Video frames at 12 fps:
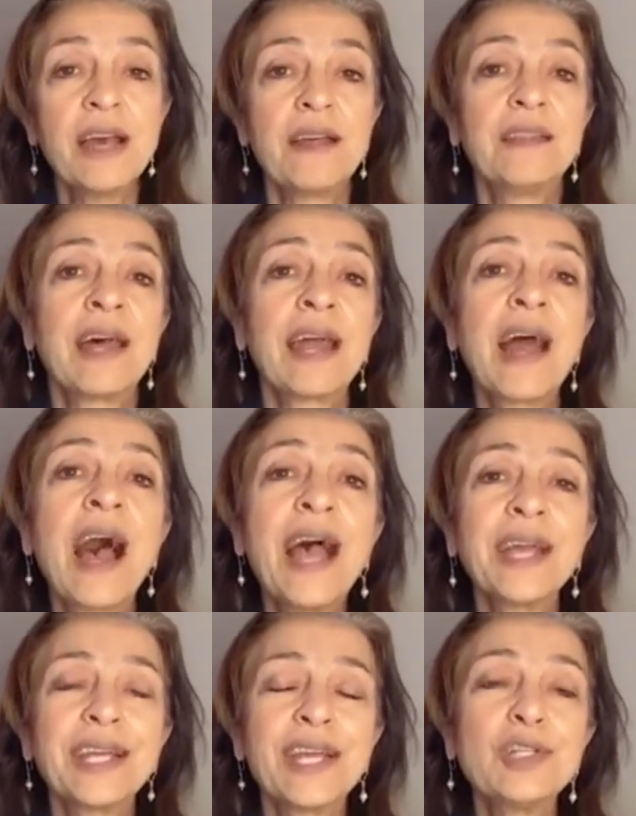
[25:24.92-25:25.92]
that
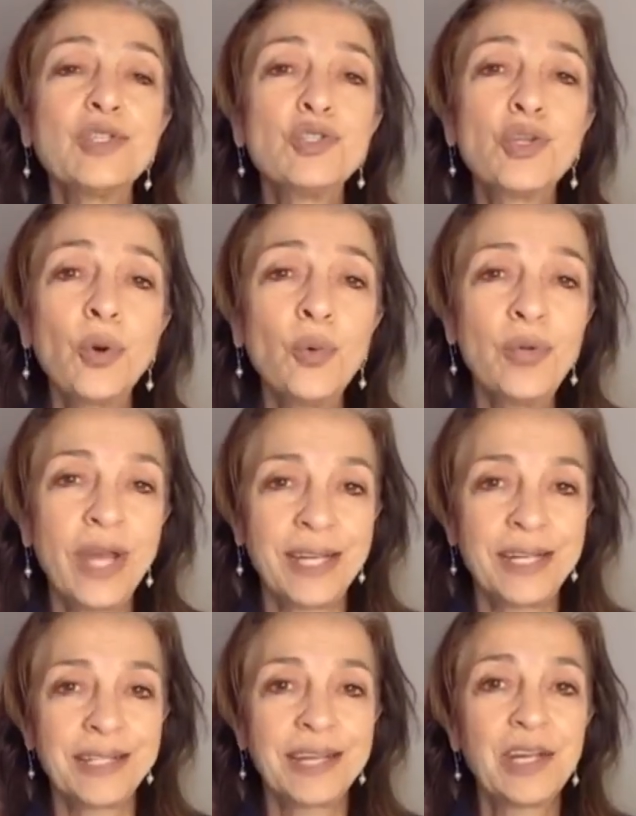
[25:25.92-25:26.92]
I can
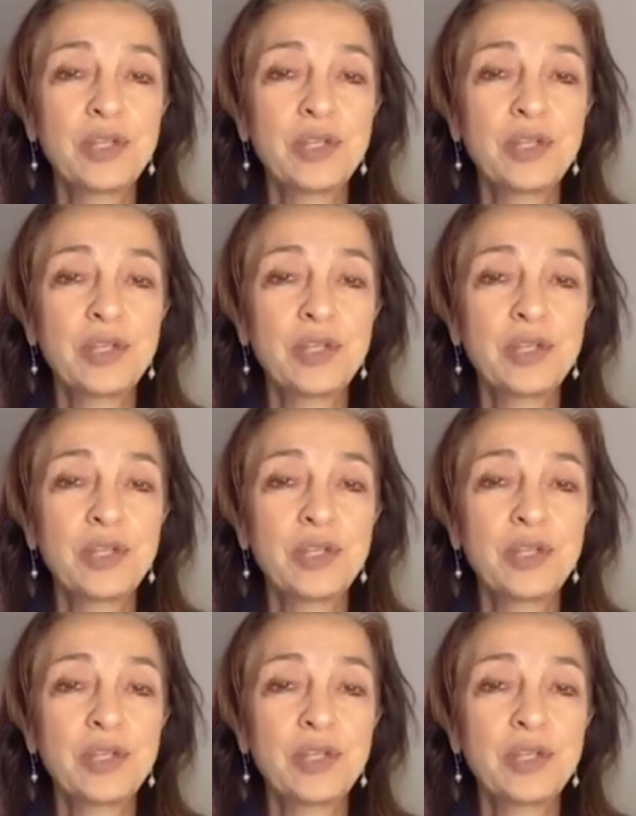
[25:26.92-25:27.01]
donate